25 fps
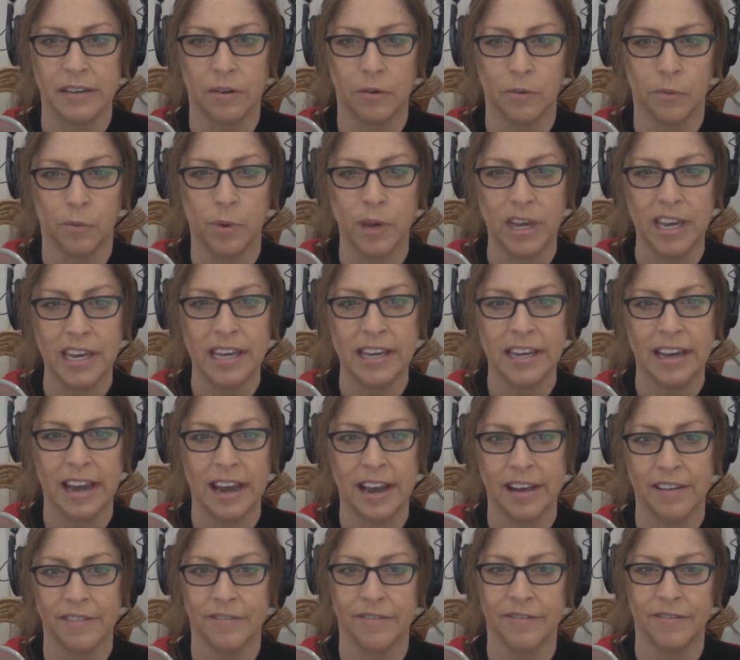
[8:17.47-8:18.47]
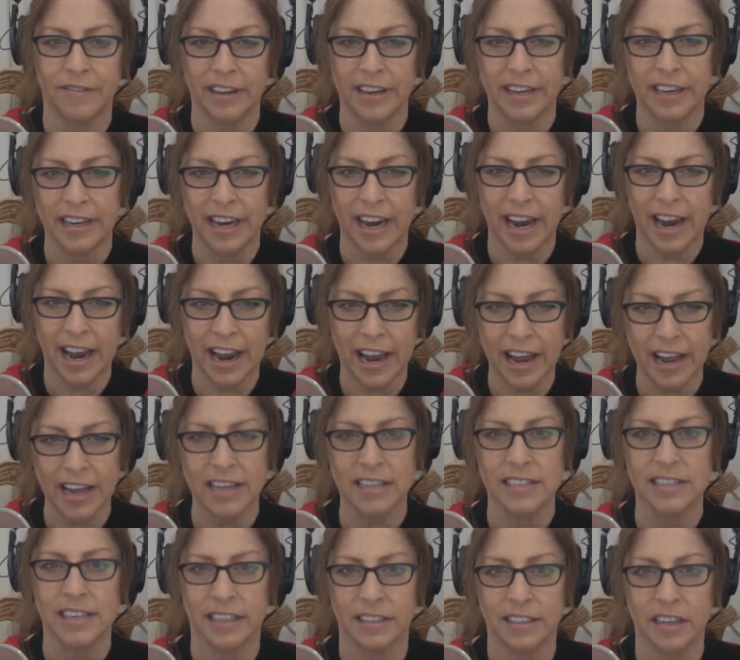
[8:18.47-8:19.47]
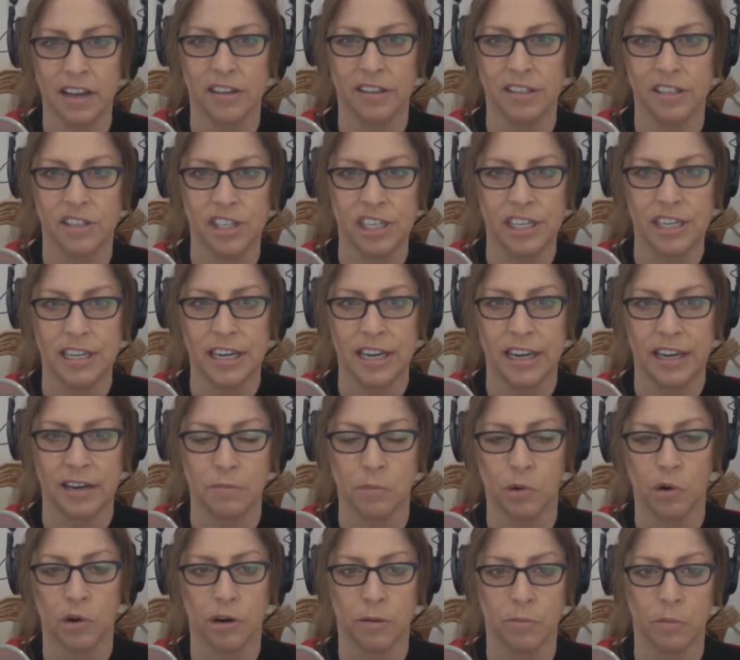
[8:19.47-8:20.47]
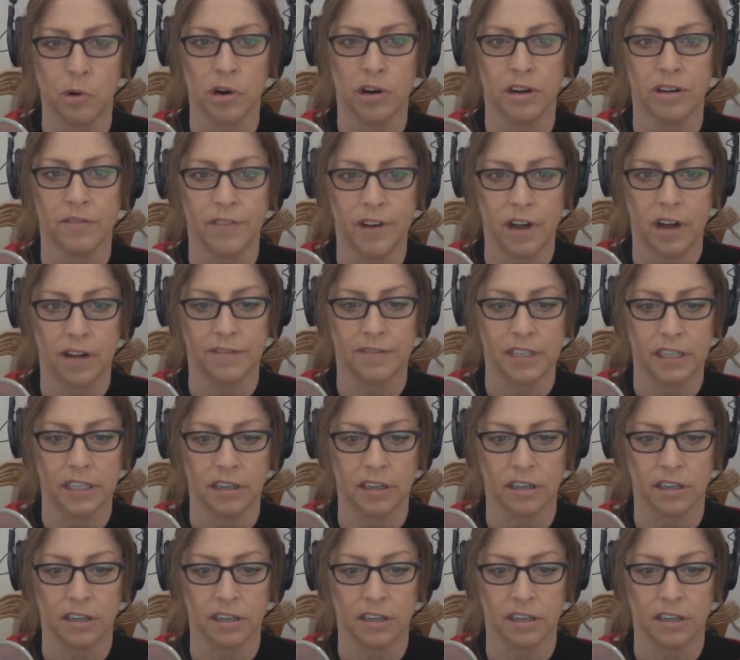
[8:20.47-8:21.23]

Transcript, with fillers: we have had technology get more and more involved in